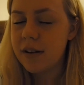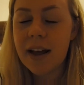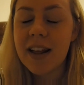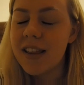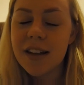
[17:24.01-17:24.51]

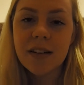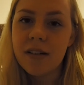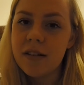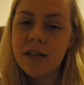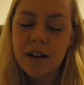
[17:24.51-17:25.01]
anything,
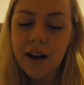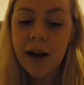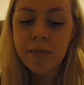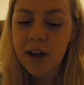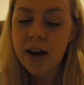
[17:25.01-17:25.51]
and I
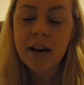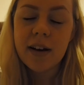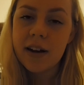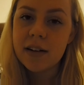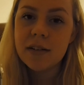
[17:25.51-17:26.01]
am there,
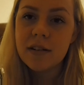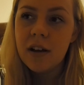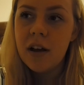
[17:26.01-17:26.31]
and